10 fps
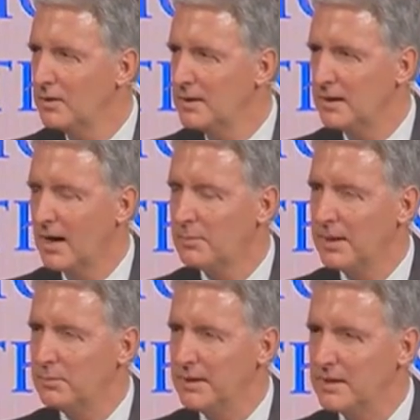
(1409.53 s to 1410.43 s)
did an
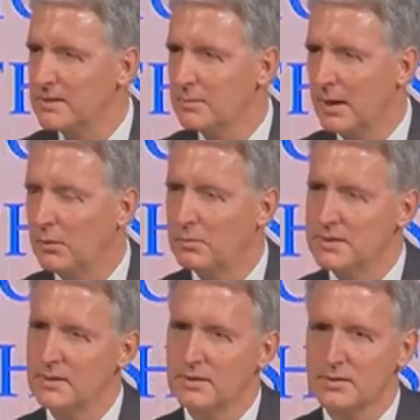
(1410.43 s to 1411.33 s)
op-ed piece about what
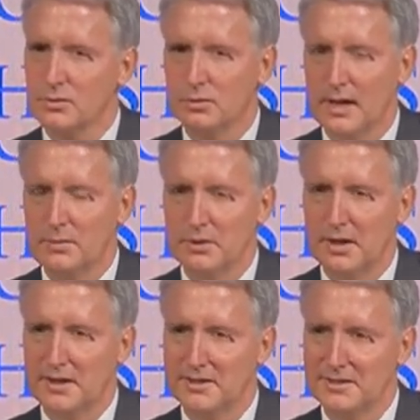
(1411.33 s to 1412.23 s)
was in the school library.